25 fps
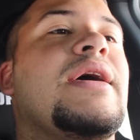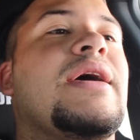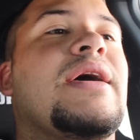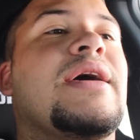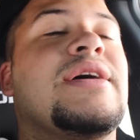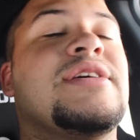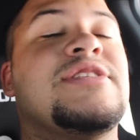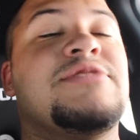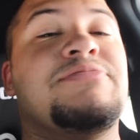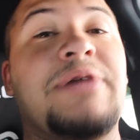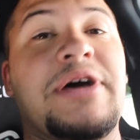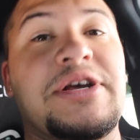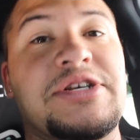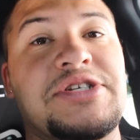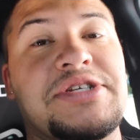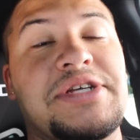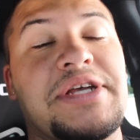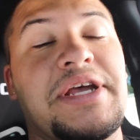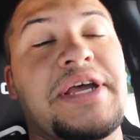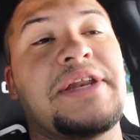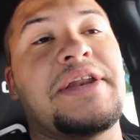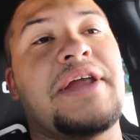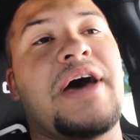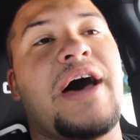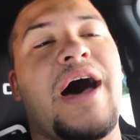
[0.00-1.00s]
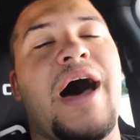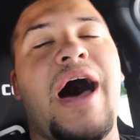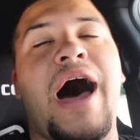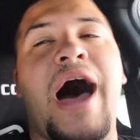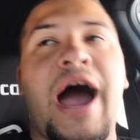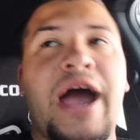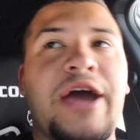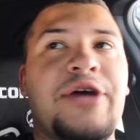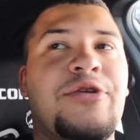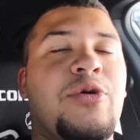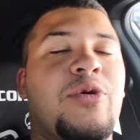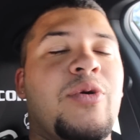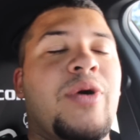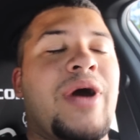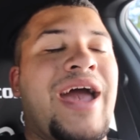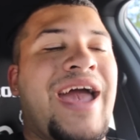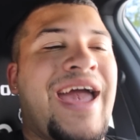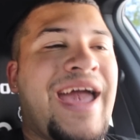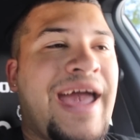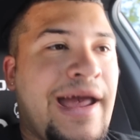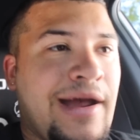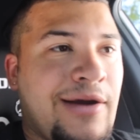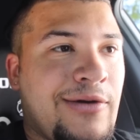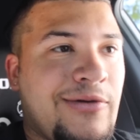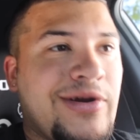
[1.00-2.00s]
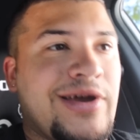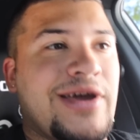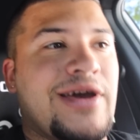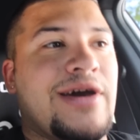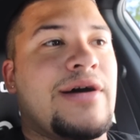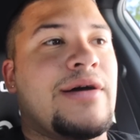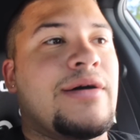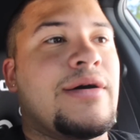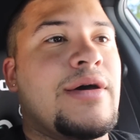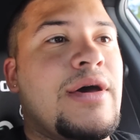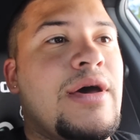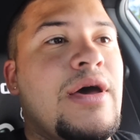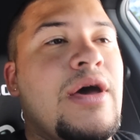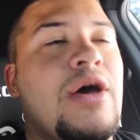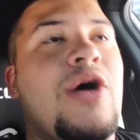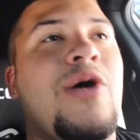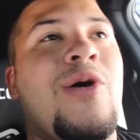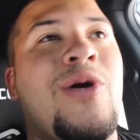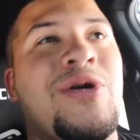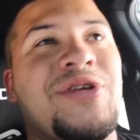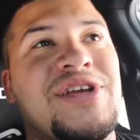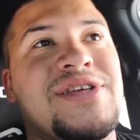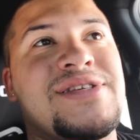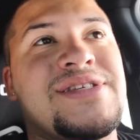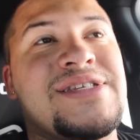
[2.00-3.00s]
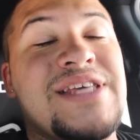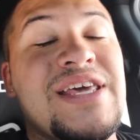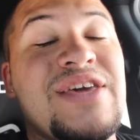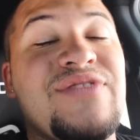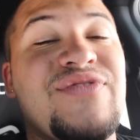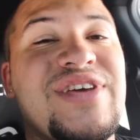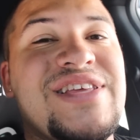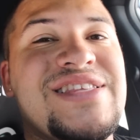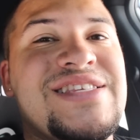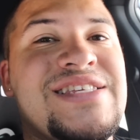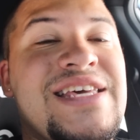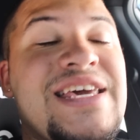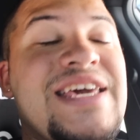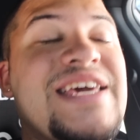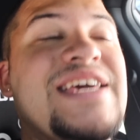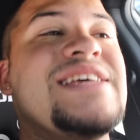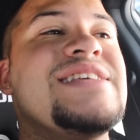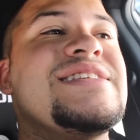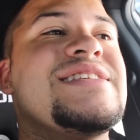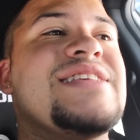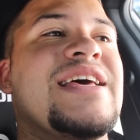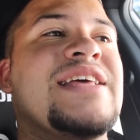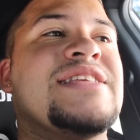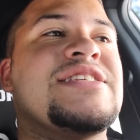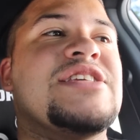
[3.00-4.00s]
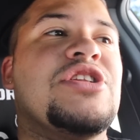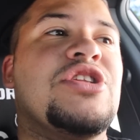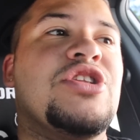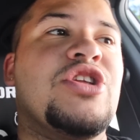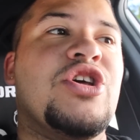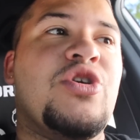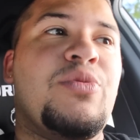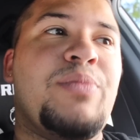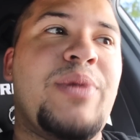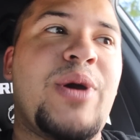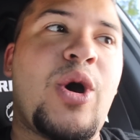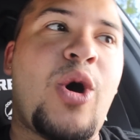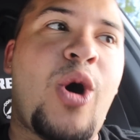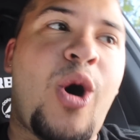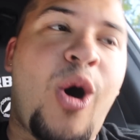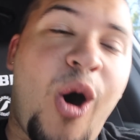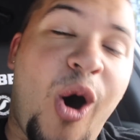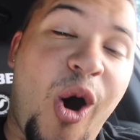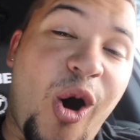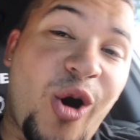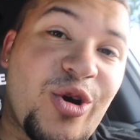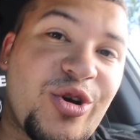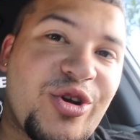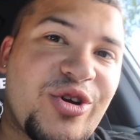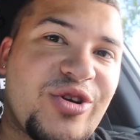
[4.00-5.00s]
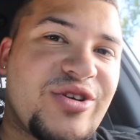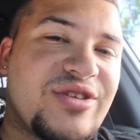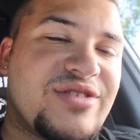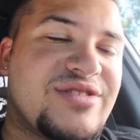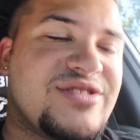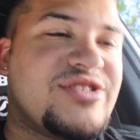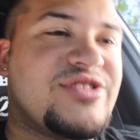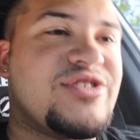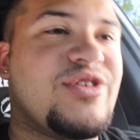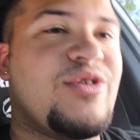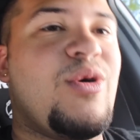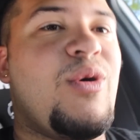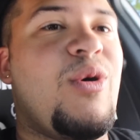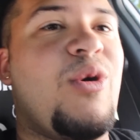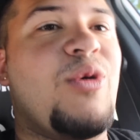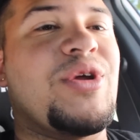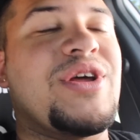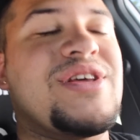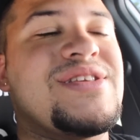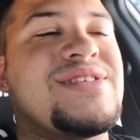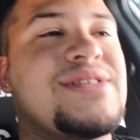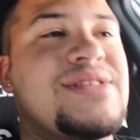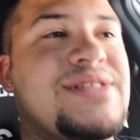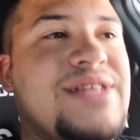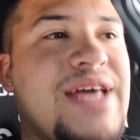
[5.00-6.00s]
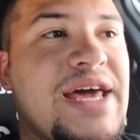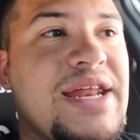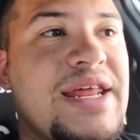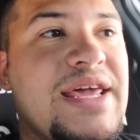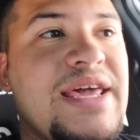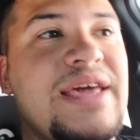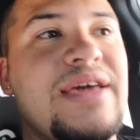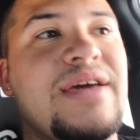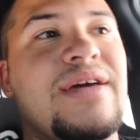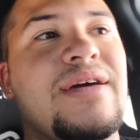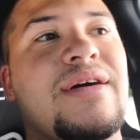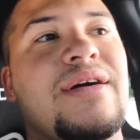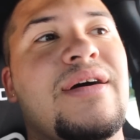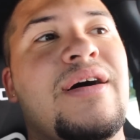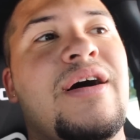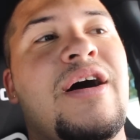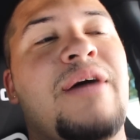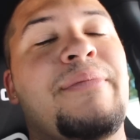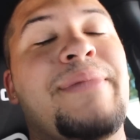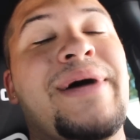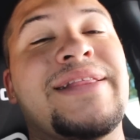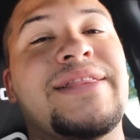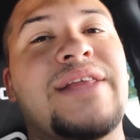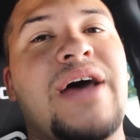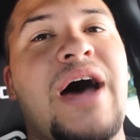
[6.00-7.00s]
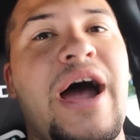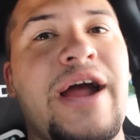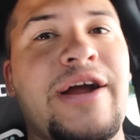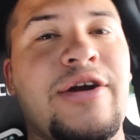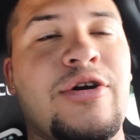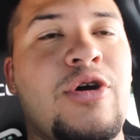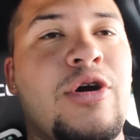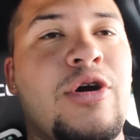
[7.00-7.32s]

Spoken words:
especially in the idle area. On the CVTs, it's a little bit harder to hold it steady at the higher